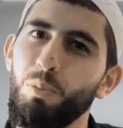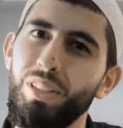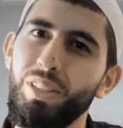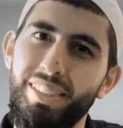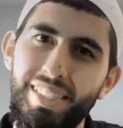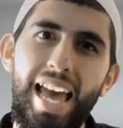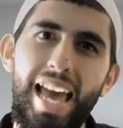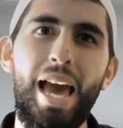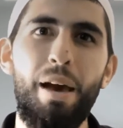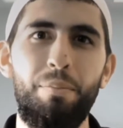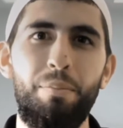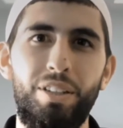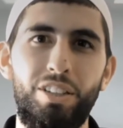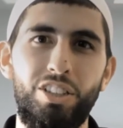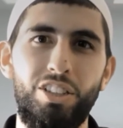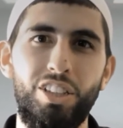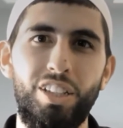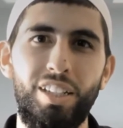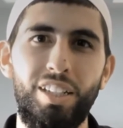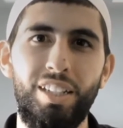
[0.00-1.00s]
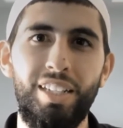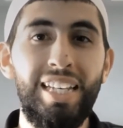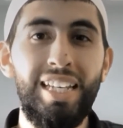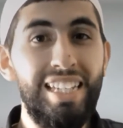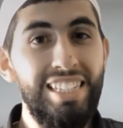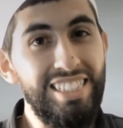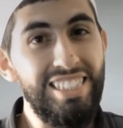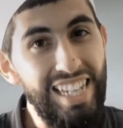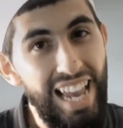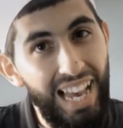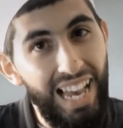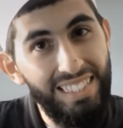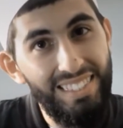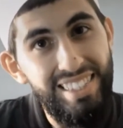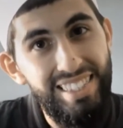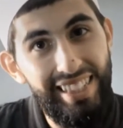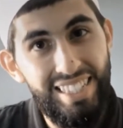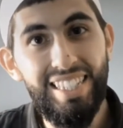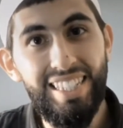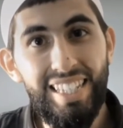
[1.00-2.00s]
with damaging. She
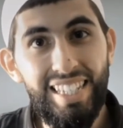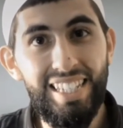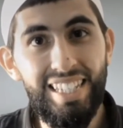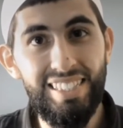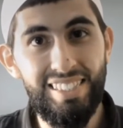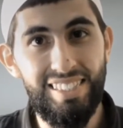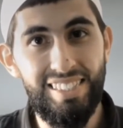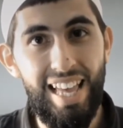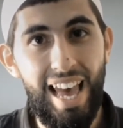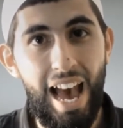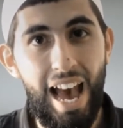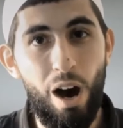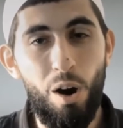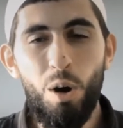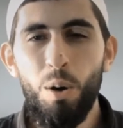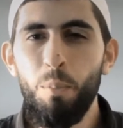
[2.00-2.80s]
has your kids now,